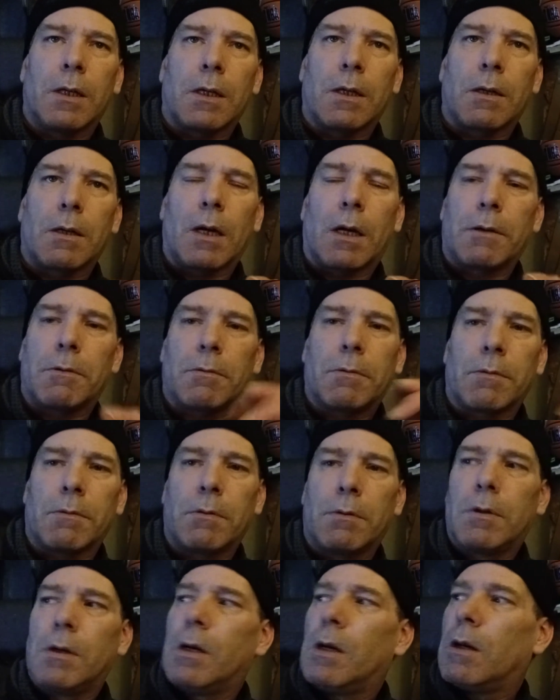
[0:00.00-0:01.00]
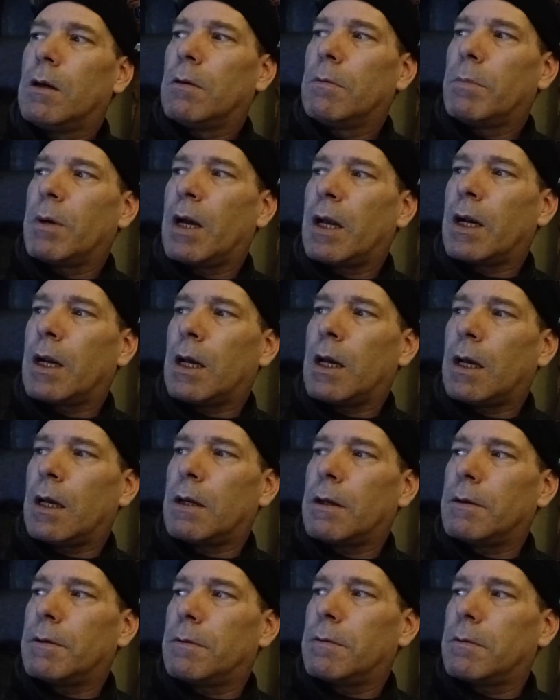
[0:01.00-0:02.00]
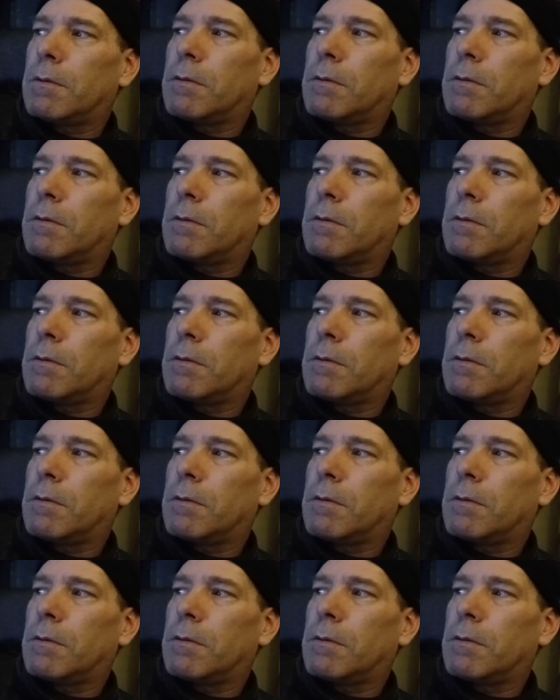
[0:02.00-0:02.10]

Yeah, I don't know. But, I